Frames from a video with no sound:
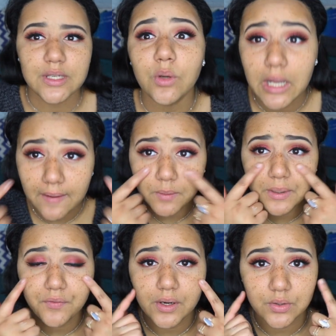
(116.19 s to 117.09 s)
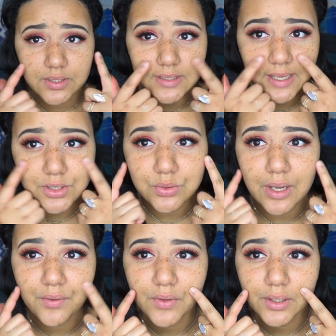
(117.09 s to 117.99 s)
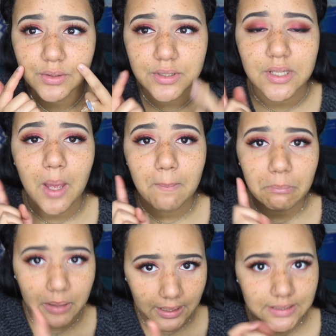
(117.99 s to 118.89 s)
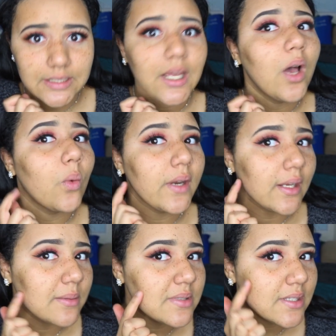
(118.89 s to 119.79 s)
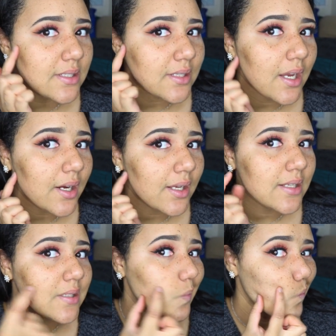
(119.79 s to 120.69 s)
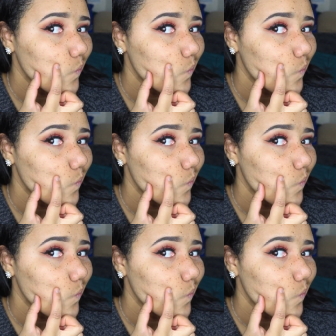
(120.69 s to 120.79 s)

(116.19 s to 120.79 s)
It'll cover my freckles because I do have freckles, but when it comes to these areas,